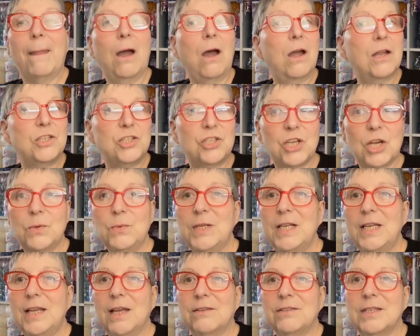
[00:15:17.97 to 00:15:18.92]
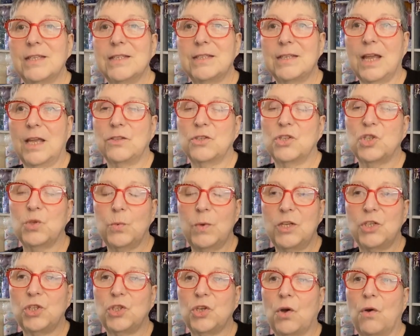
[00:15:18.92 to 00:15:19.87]
I totally understand,
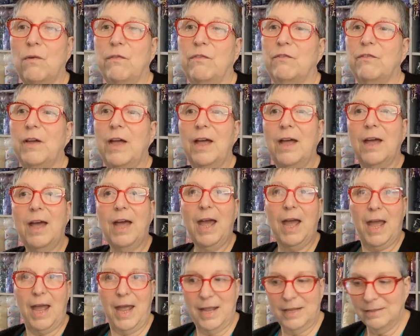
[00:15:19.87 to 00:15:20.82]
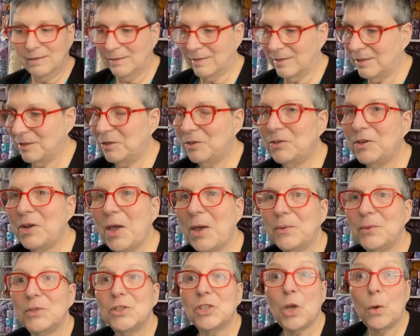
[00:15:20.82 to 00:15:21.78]
switch off and, you
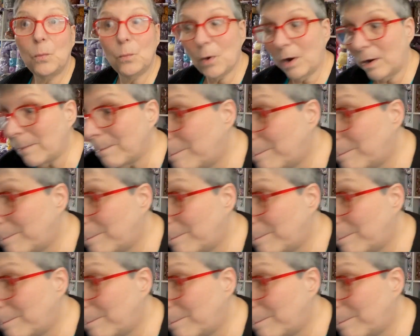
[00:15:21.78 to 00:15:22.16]
know, don't worry.